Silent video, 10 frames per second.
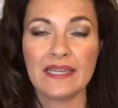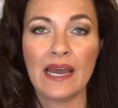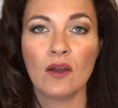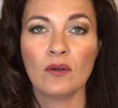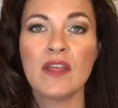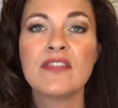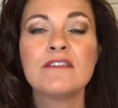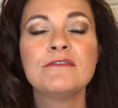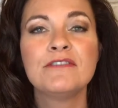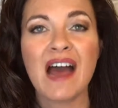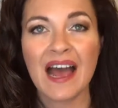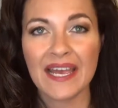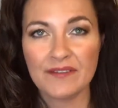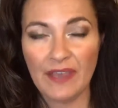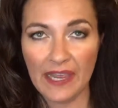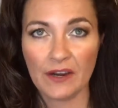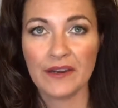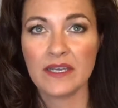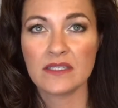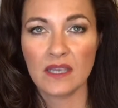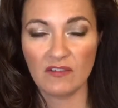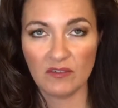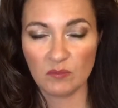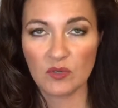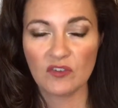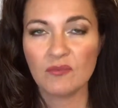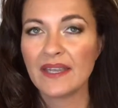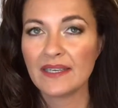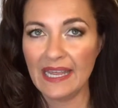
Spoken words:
down the 5 areas of improvement.